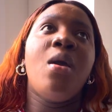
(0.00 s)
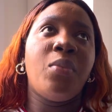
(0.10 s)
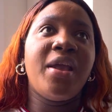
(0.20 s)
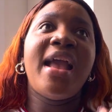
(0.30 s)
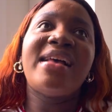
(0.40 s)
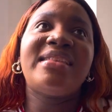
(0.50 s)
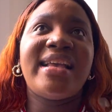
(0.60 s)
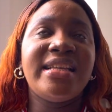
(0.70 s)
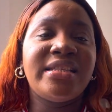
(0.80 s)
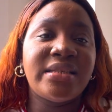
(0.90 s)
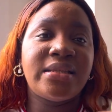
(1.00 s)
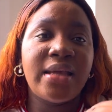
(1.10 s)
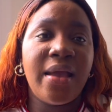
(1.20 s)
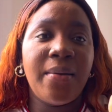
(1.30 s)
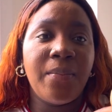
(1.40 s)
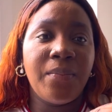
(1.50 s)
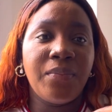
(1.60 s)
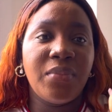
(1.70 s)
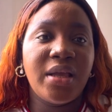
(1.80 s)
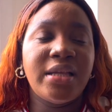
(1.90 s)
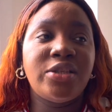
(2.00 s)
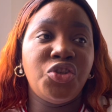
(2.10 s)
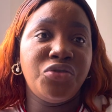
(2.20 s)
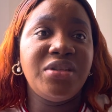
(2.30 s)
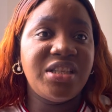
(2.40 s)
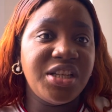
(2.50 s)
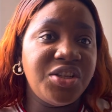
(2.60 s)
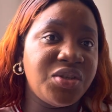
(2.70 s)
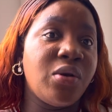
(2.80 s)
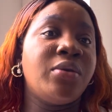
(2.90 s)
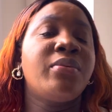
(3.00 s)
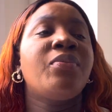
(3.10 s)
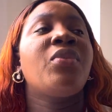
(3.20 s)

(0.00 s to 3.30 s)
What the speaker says: But it has like its jurisdiction.